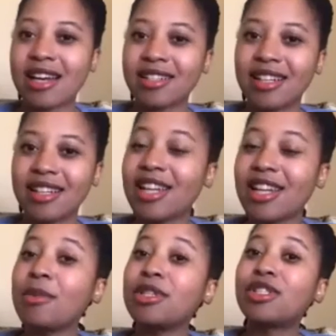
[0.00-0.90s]
it's
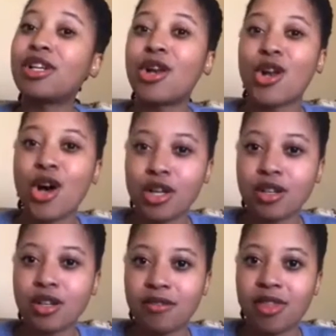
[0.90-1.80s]
damaged a lot
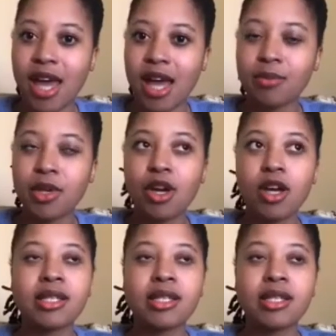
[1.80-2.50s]
of that, because